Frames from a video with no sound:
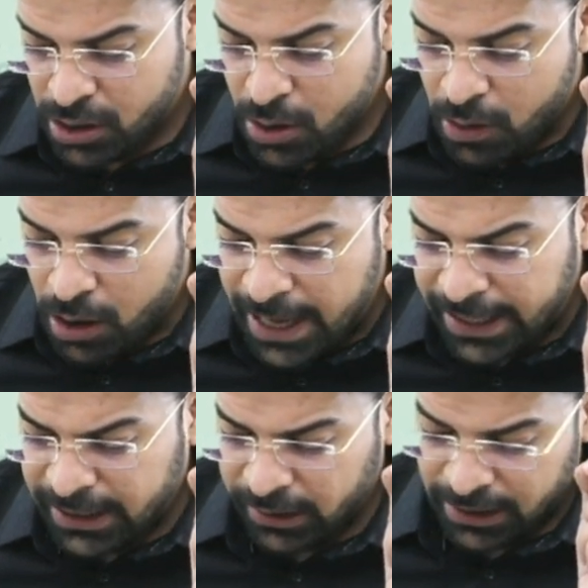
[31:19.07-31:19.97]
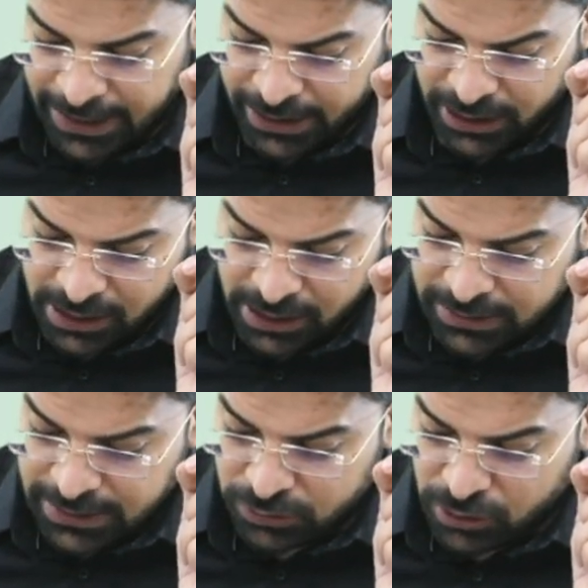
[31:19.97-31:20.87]
I can write that
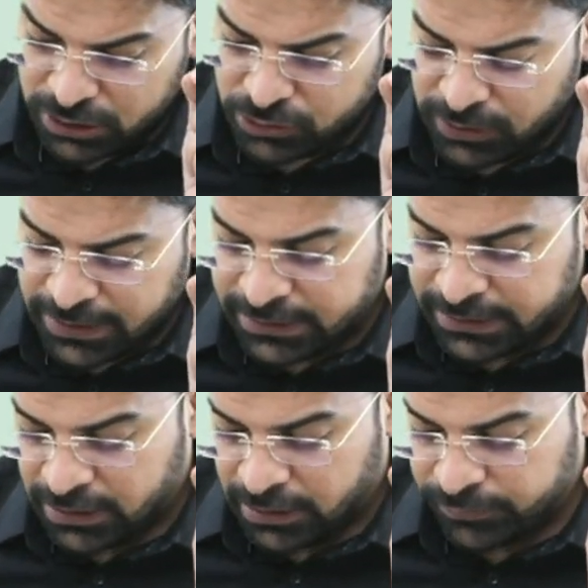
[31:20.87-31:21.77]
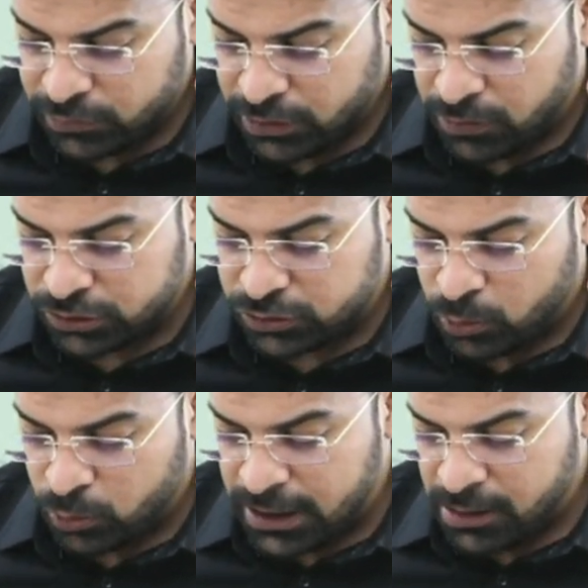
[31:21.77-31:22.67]
cos square theta equals to
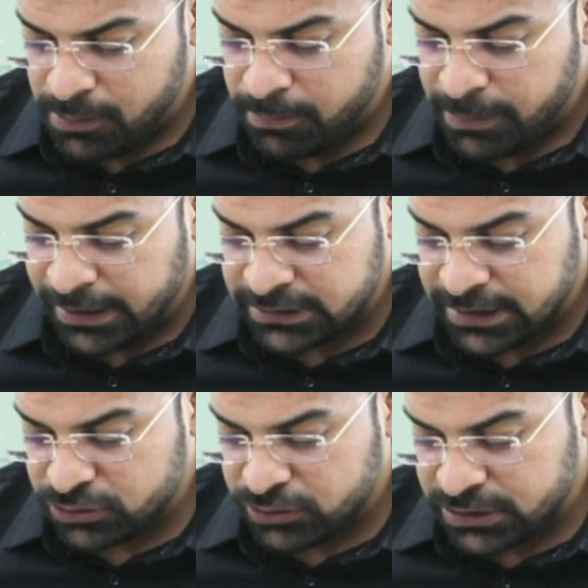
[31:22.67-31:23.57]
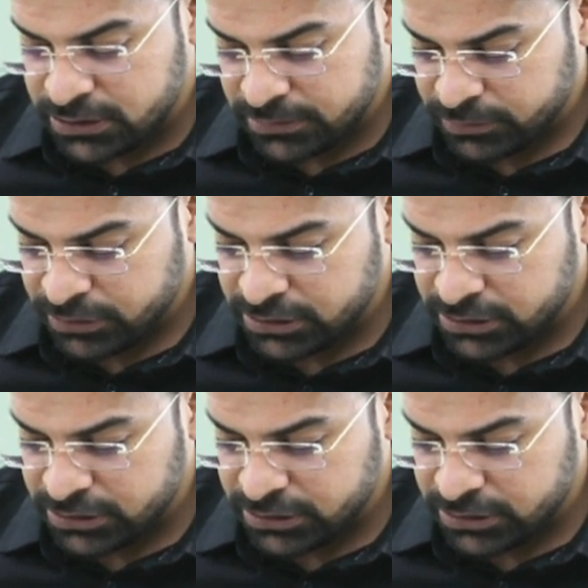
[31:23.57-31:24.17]
1 minus sin square theta. Yes sir.